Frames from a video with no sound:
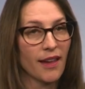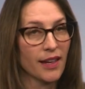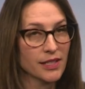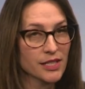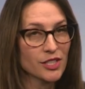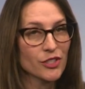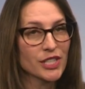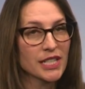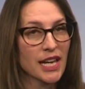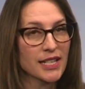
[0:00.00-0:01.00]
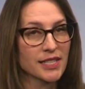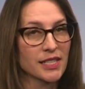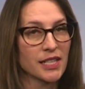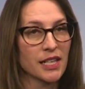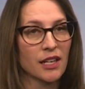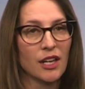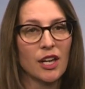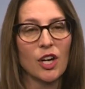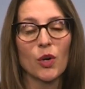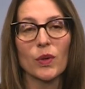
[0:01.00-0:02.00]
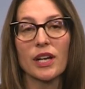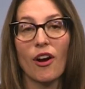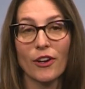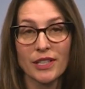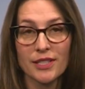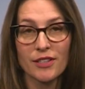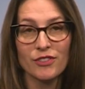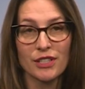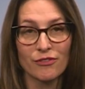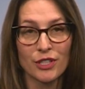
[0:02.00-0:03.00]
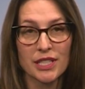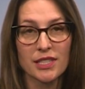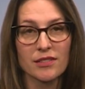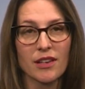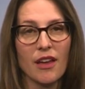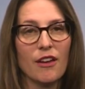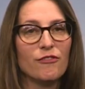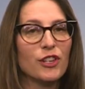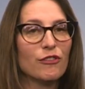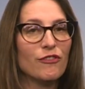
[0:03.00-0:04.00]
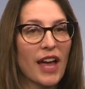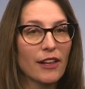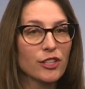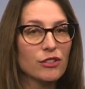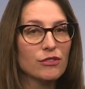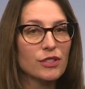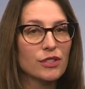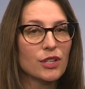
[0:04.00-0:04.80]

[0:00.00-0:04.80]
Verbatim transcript: and adults in custody, regardless of difference, feel valued,